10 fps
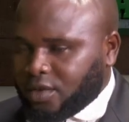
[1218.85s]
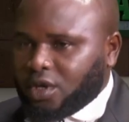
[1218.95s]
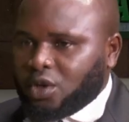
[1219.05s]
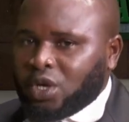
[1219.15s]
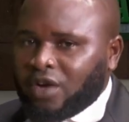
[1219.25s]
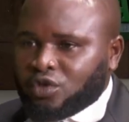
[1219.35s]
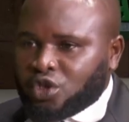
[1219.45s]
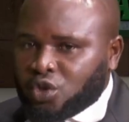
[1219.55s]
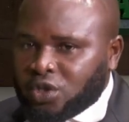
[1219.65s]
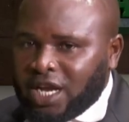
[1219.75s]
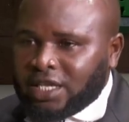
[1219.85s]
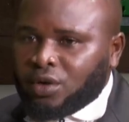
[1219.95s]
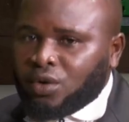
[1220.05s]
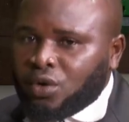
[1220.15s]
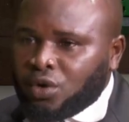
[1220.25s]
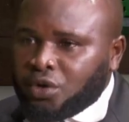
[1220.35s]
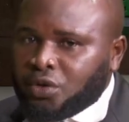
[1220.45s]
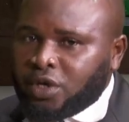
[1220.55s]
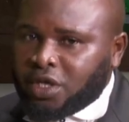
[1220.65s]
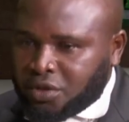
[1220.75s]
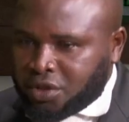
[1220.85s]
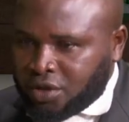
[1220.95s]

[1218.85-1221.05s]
You have to show that they owe you a duty